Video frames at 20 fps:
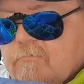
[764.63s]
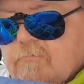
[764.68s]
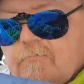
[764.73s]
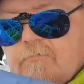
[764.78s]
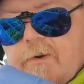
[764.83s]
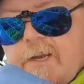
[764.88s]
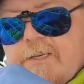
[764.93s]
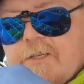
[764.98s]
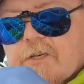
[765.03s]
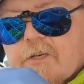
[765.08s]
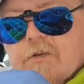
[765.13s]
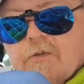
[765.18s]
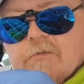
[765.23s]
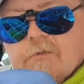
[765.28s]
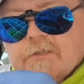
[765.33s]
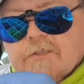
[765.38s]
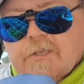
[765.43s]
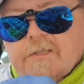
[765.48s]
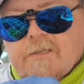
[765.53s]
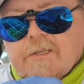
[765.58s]
Range of
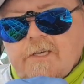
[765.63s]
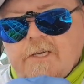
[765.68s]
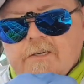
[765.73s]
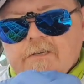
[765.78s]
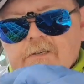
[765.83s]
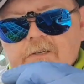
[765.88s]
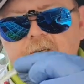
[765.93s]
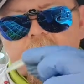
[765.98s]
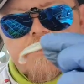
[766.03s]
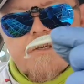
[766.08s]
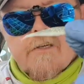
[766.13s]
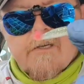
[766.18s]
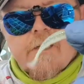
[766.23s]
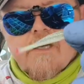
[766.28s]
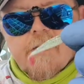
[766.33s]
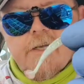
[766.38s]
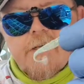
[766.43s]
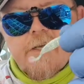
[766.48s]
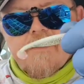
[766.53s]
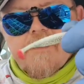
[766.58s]
colours in these.
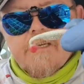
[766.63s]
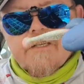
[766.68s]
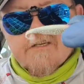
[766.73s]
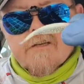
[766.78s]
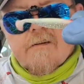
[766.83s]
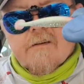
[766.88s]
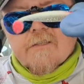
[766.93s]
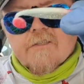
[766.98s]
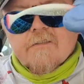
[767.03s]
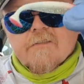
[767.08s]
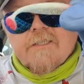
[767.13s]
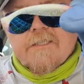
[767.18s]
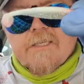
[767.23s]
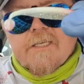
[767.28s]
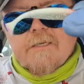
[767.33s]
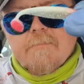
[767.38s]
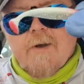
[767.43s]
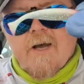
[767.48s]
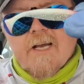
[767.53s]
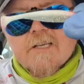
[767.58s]
These are actually
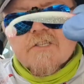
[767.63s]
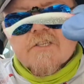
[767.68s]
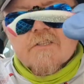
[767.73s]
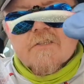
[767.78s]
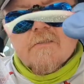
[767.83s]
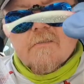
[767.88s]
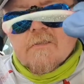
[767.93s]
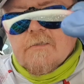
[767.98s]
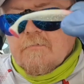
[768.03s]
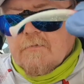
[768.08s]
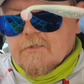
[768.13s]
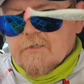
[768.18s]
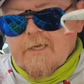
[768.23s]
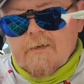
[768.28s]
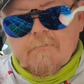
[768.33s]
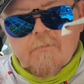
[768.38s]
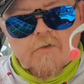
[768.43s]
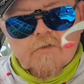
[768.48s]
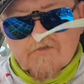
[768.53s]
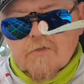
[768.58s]
D-bass lures,
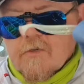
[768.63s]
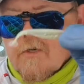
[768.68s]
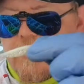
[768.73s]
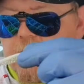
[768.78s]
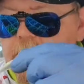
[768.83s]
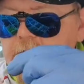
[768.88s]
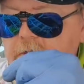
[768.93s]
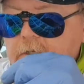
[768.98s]
them ones are,